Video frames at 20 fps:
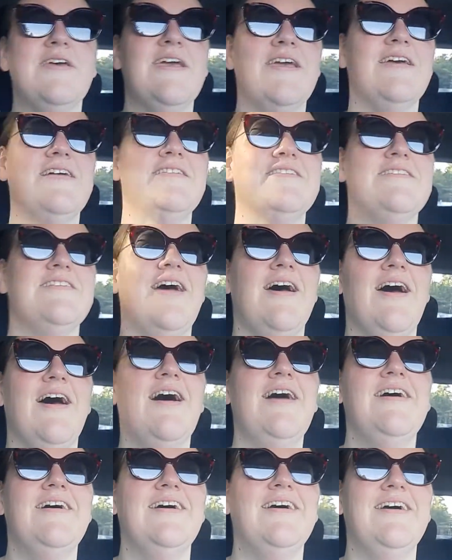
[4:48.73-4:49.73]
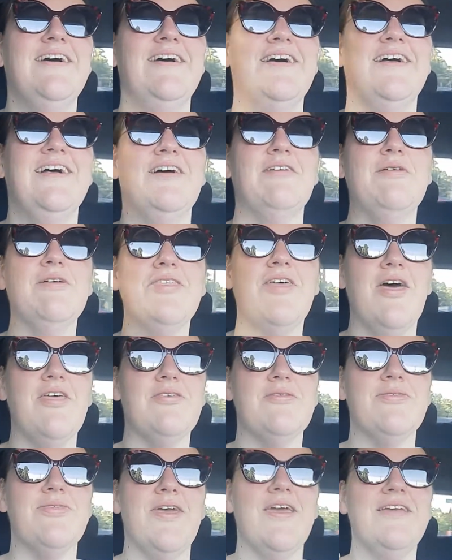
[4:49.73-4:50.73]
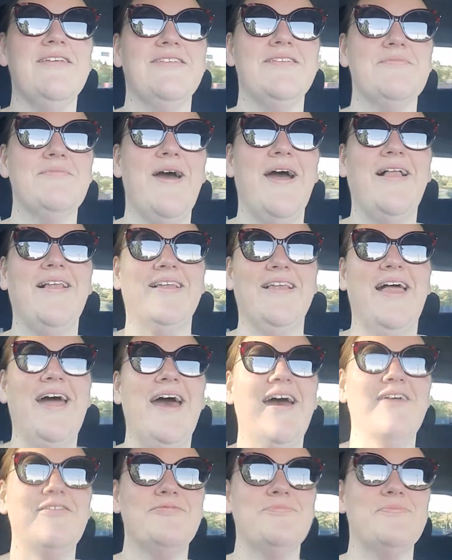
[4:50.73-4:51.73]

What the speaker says: and with other things in my life,